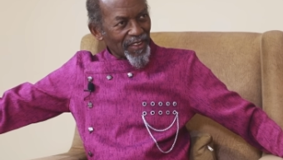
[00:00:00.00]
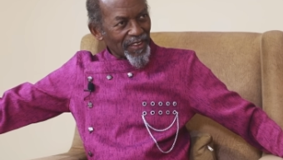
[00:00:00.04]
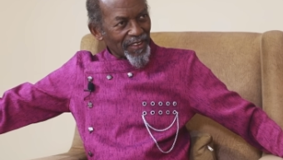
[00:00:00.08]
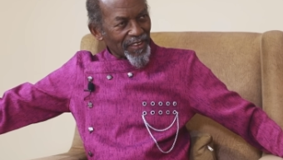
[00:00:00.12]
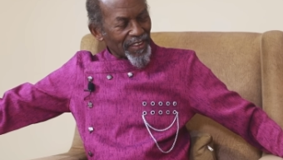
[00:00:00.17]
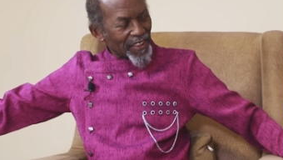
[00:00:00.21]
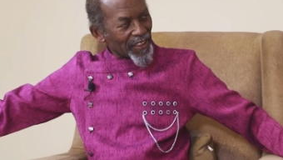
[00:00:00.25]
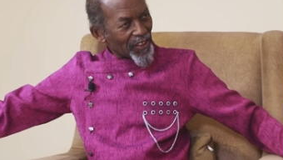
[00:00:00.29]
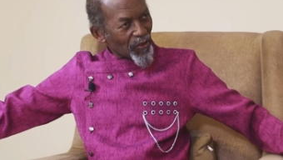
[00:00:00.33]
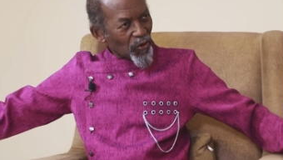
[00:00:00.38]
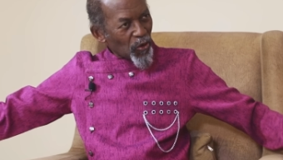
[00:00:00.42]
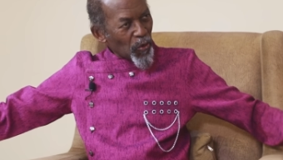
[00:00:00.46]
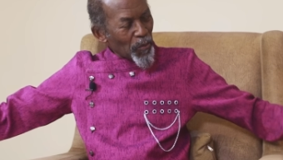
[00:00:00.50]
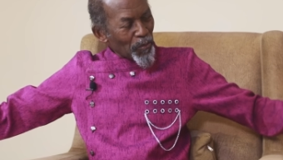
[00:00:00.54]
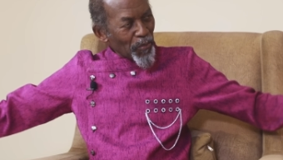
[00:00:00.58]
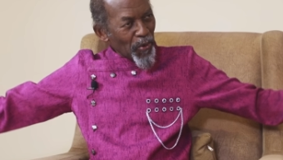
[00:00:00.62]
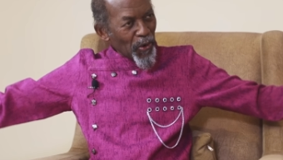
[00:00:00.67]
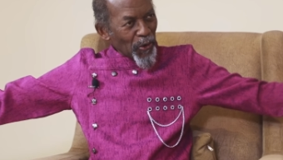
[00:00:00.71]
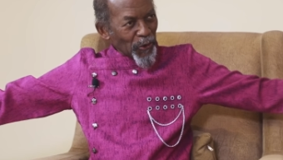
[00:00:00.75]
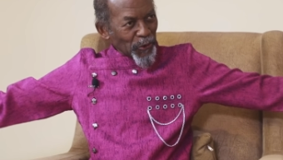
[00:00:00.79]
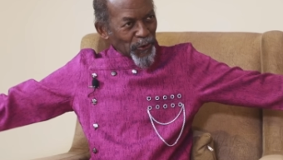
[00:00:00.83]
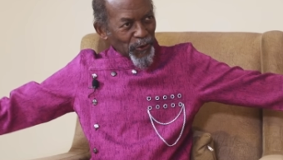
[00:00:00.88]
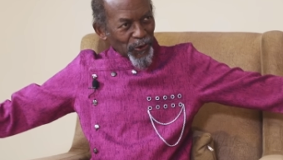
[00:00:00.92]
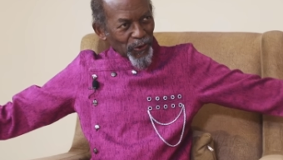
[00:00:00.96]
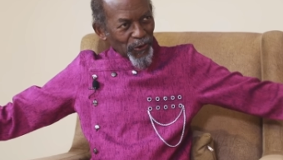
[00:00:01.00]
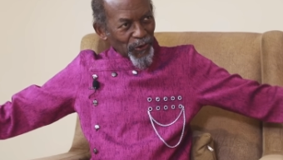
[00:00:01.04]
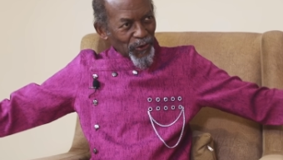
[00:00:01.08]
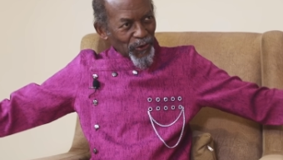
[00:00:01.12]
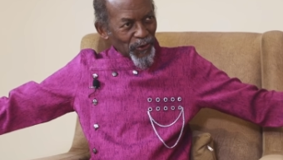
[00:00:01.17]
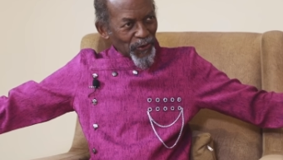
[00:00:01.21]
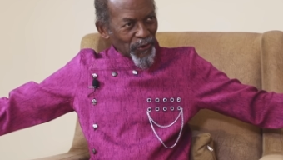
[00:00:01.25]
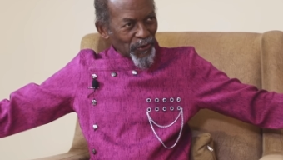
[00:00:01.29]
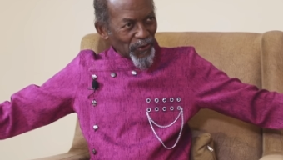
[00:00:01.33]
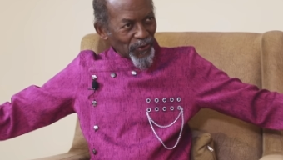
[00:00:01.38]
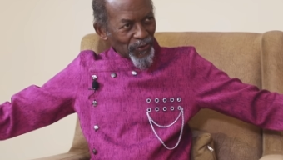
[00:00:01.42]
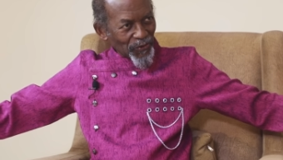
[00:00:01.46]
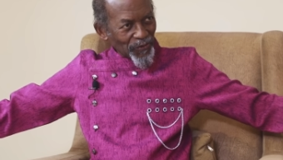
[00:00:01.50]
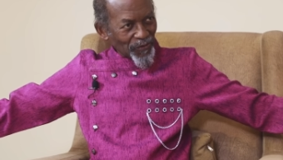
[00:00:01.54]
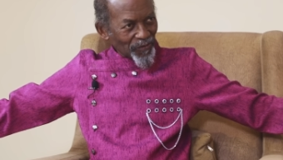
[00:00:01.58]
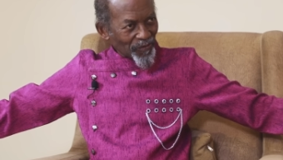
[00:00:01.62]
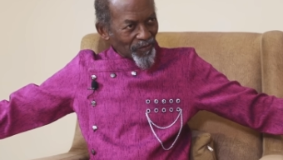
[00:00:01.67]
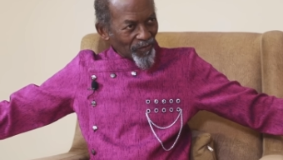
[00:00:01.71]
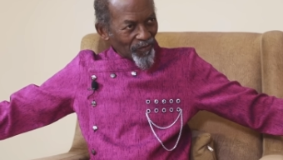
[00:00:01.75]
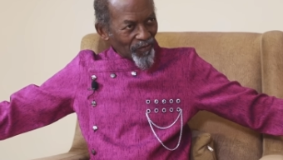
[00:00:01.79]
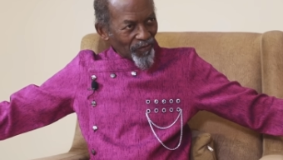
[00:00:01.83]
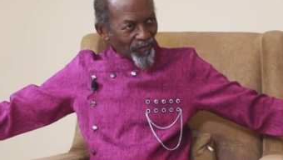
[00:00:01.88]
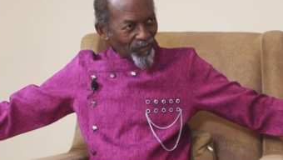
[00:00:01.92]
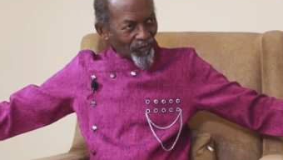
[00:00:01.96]
They oppose,
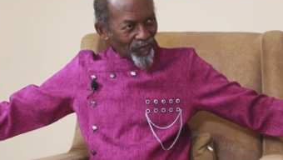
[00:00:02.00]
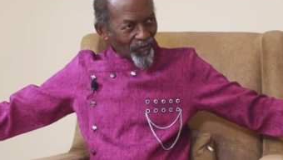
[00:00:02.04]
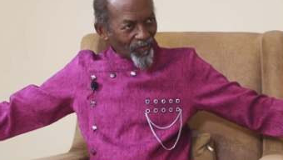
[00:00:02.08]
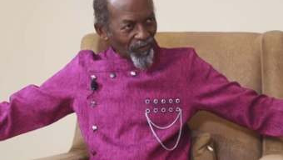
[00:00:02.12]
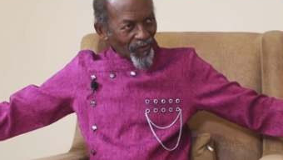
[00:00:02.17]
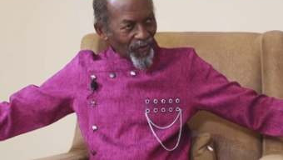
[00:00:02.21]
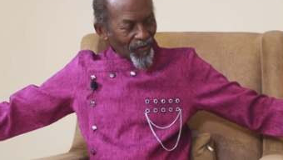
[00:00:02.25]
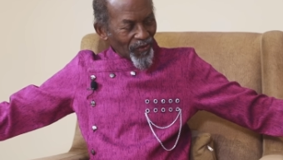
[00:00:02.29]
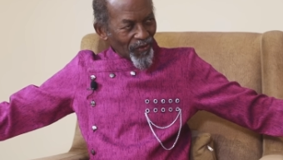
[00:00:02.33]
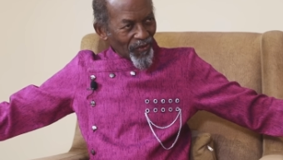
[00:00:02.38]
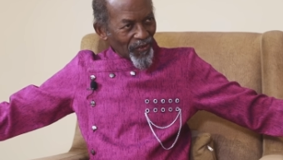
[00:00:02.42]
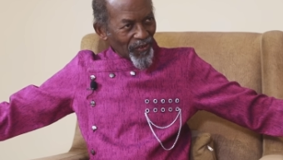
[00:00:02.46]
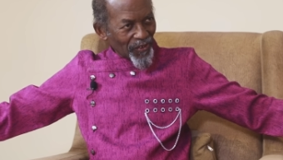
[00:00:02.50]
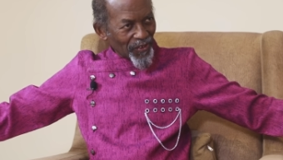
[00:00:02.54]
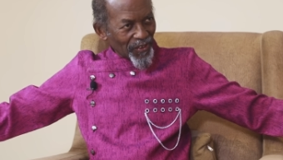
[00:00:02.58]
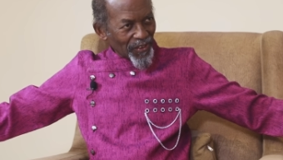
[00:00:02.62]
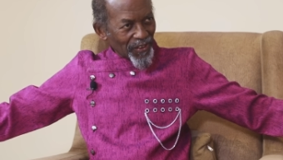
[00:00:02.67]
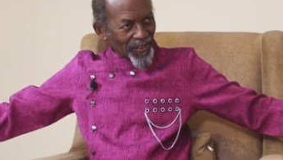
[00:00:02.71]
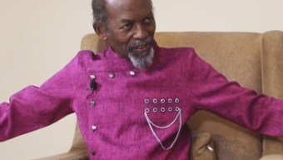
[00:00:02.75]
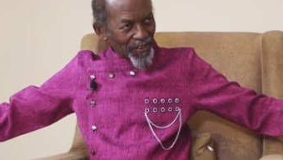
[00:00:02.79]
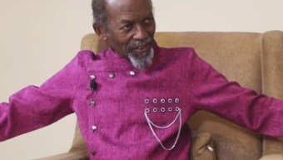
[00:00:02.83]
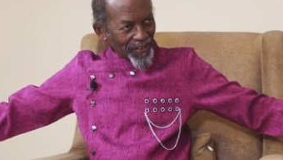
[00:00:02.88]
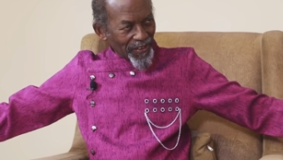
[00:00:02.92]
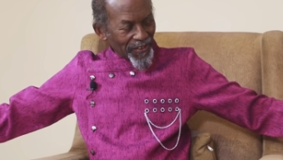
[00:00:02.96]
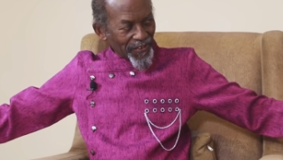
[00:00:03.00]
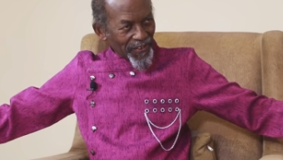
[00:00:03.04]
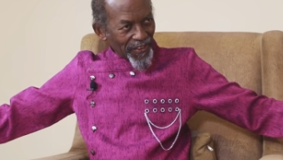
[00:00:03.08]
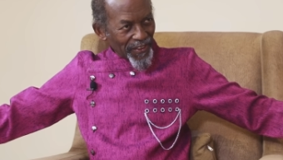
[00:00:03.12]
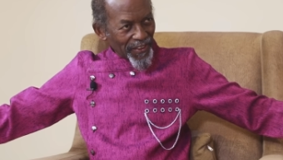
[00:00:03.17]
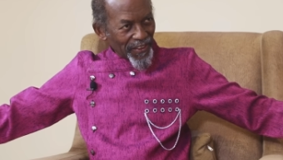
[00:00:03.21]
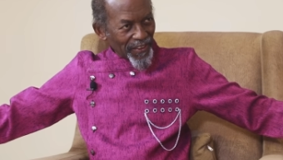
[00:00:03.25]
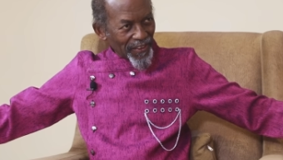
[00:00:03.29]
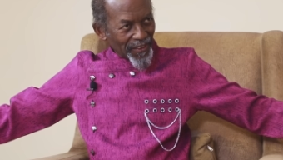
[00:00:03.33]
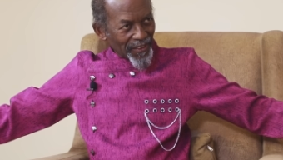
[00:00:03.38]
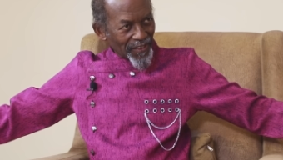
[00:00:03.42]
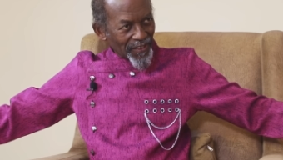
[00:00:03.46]
you see.